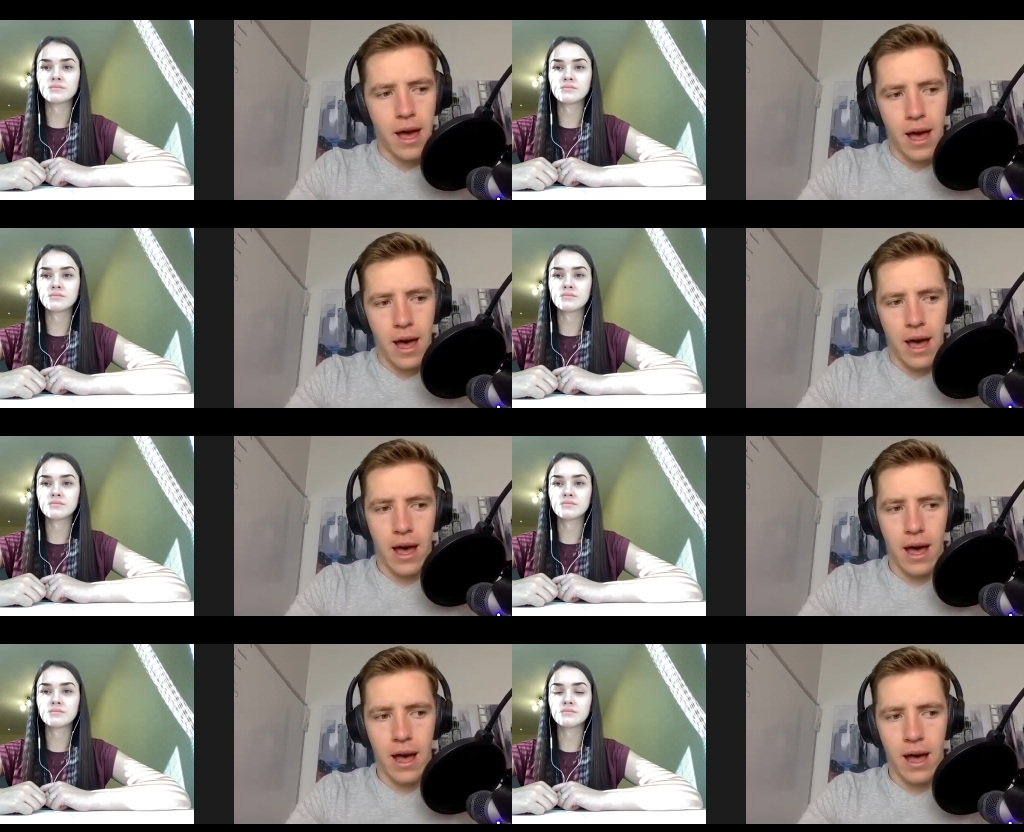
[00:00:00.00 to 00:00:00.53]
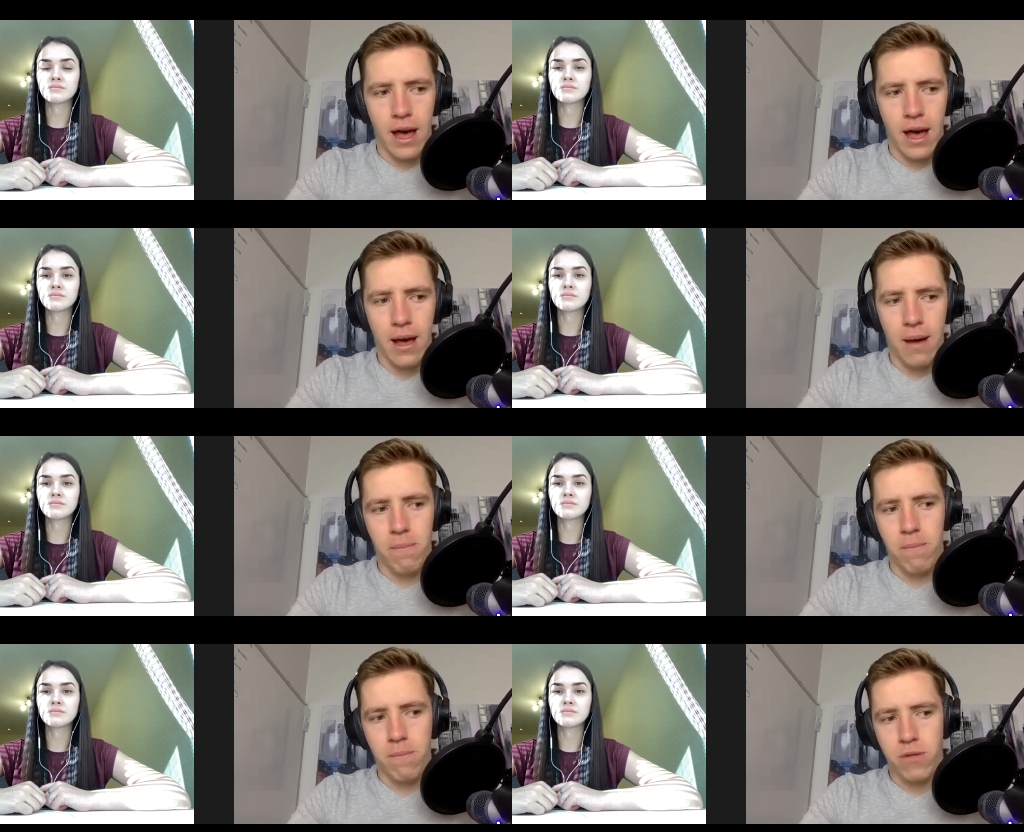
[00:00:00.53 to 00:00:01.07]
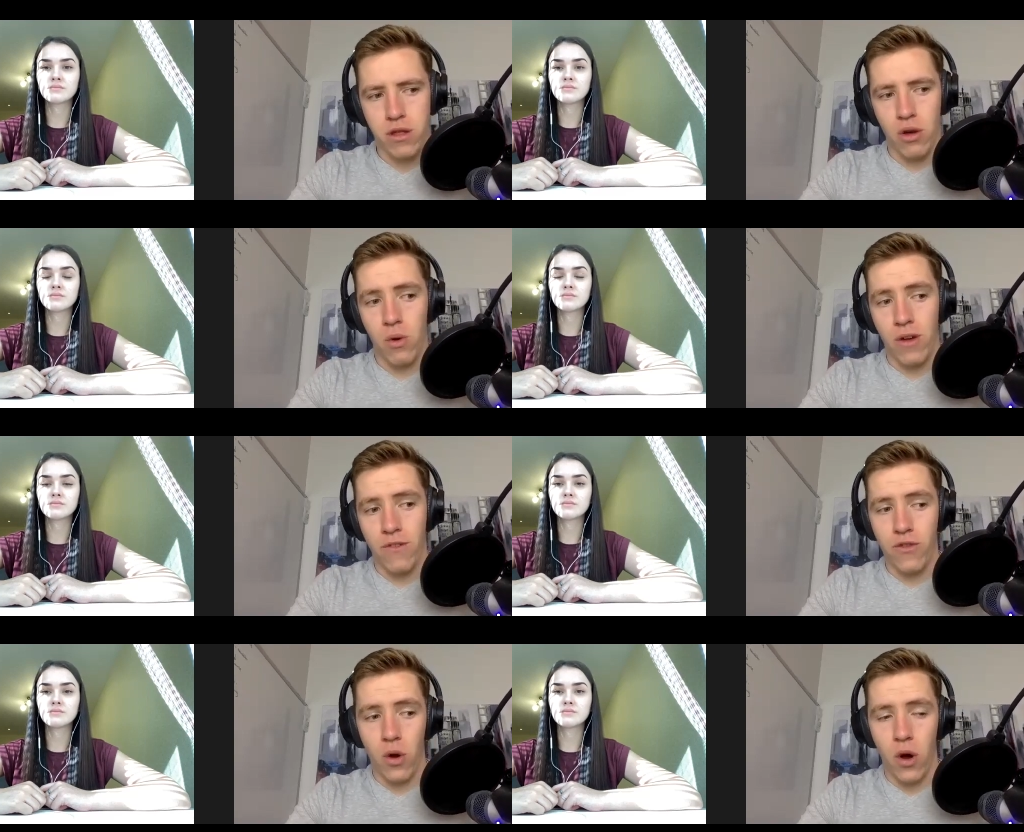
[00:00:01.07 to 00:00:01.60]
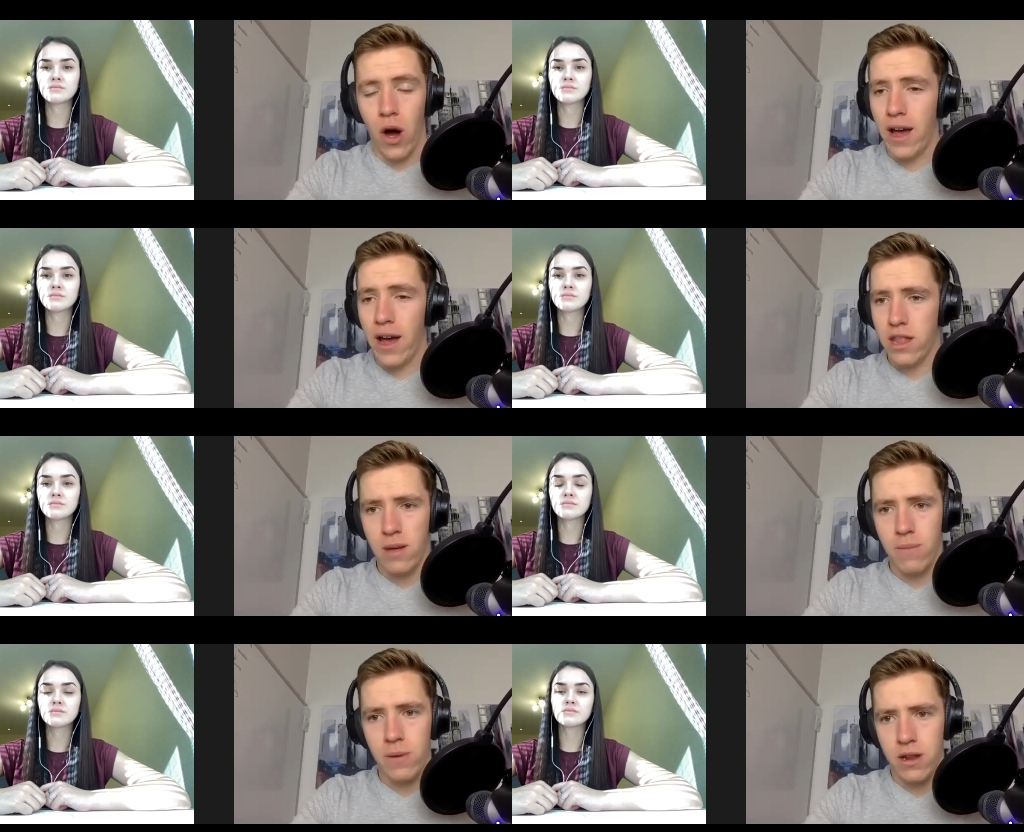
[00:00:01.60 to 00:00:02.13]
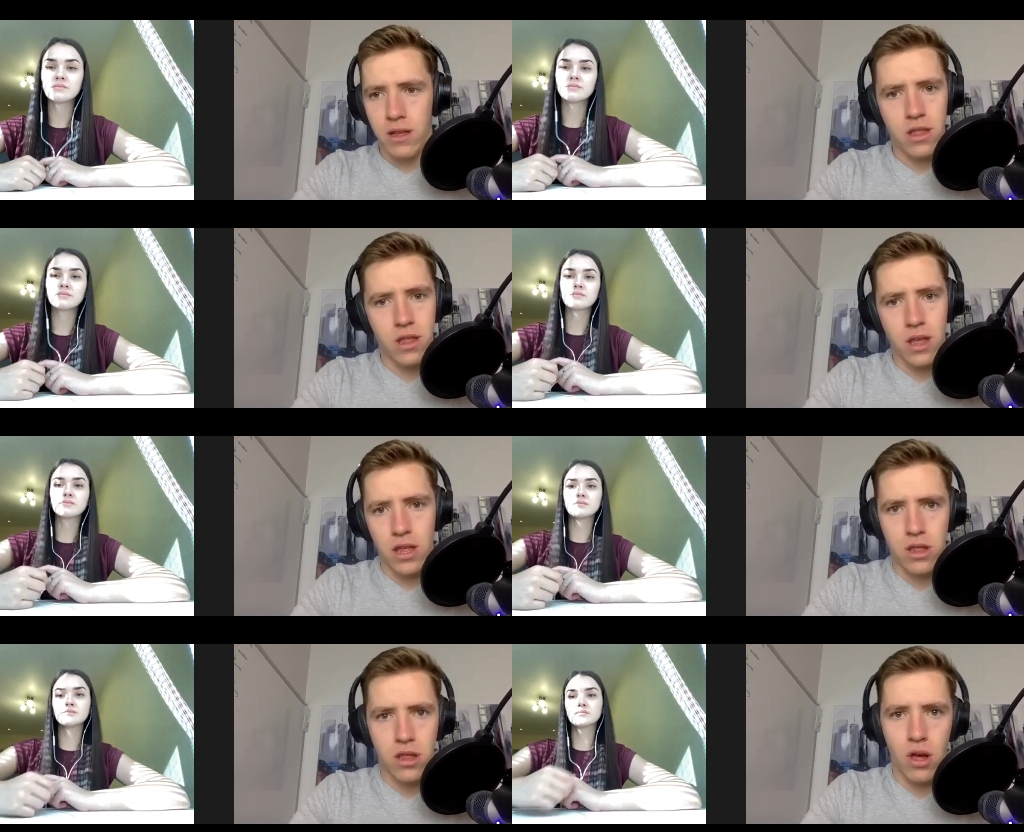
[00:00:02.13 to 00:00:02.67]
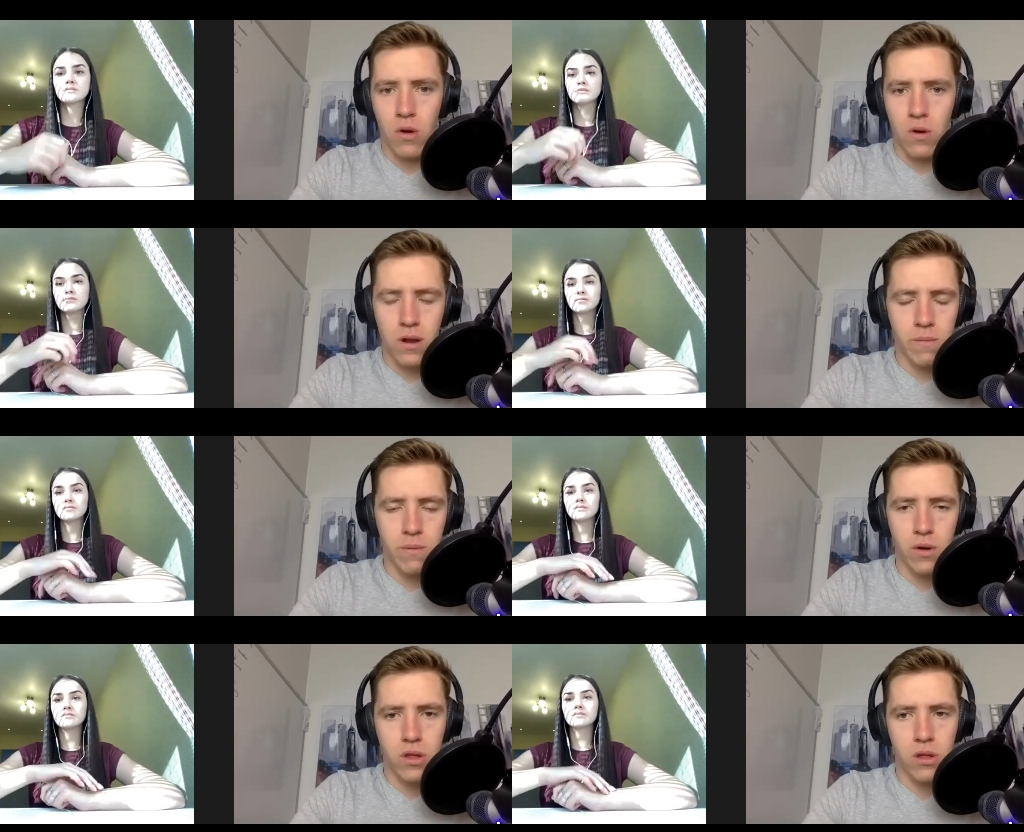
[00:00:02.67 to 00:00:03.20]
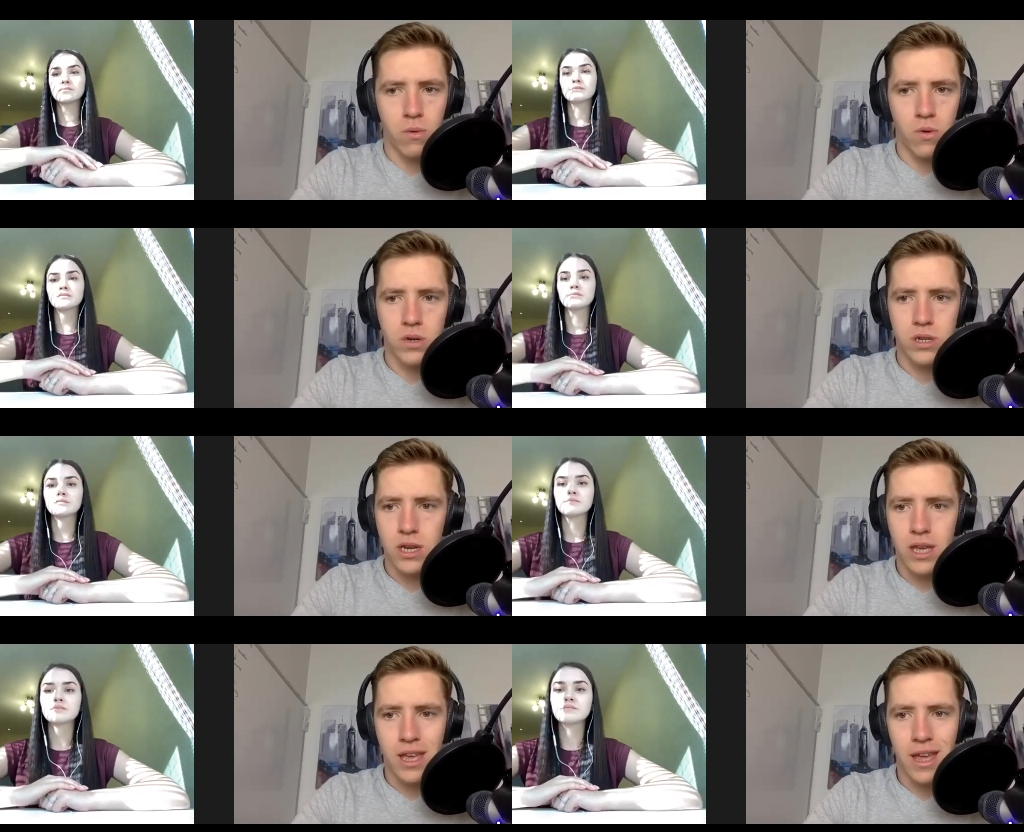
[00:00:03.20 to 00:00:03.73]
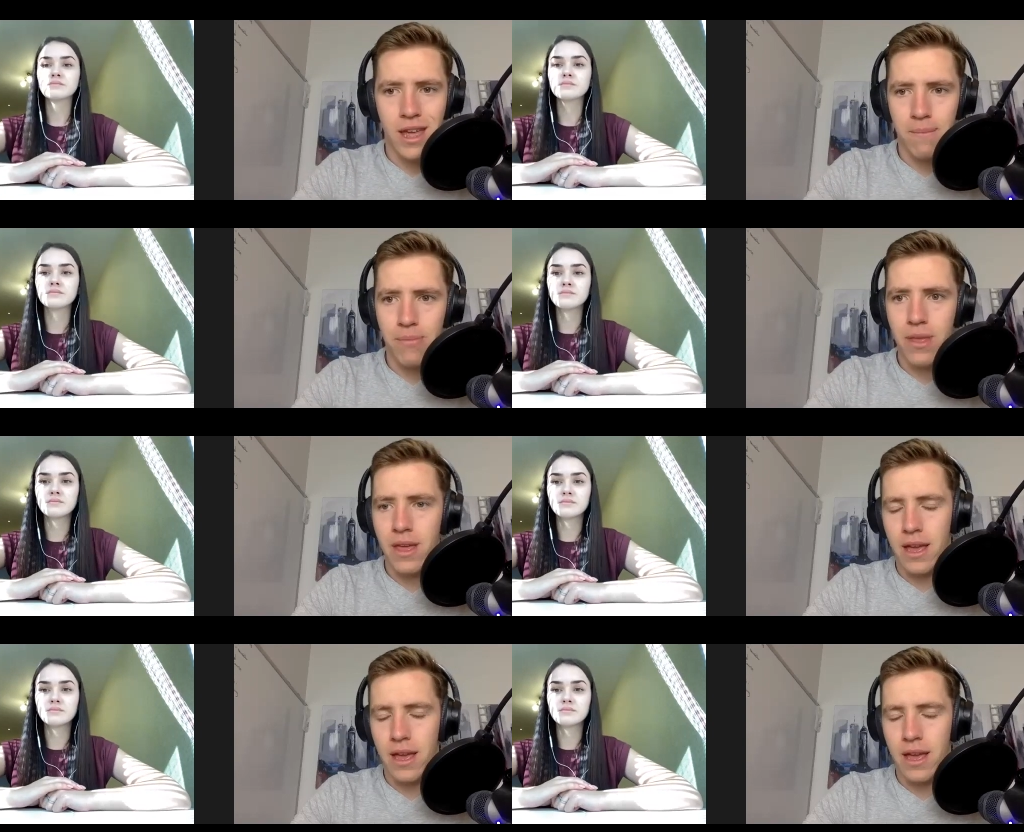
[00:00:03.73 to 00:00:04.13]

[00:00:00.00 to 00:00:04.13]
Speaker 1: Uh, so if you hire someone, it's, it's totally possible to keep the